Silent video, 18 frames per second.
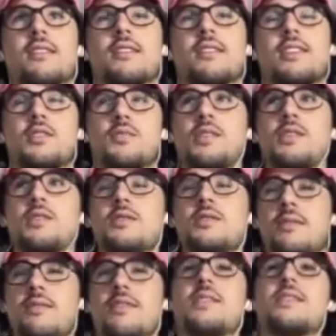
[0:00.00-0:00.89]
because we do
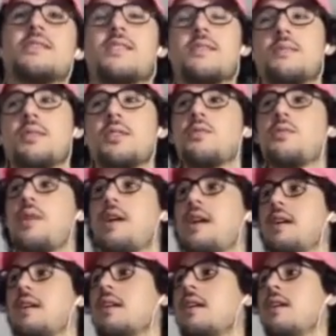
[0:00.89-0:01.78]
something very similar
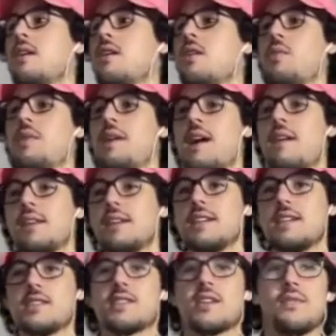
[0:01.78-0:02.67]
where we have like a
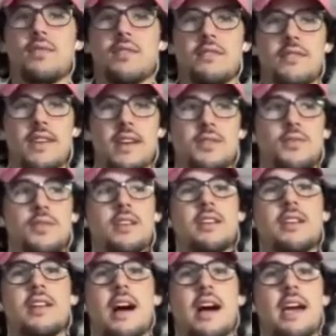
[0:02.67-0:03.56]
discovery phase with the
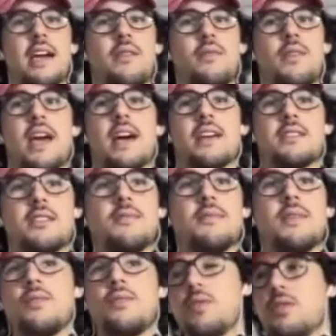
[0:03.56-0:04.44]
client. We ask them
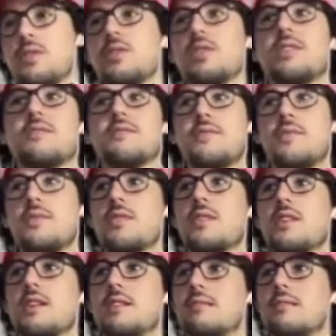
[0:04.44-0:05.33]
like what they're looking for
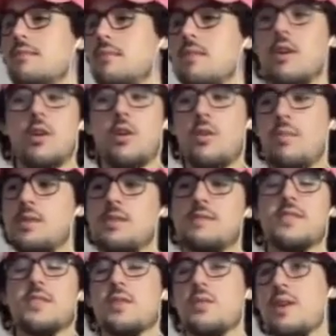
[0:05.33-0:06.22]
and a whole bunch of
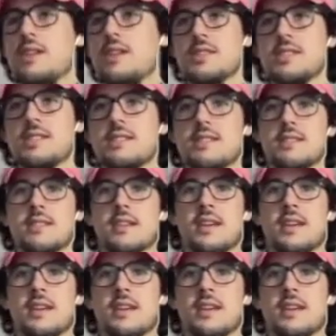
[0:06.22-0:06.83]
other questions.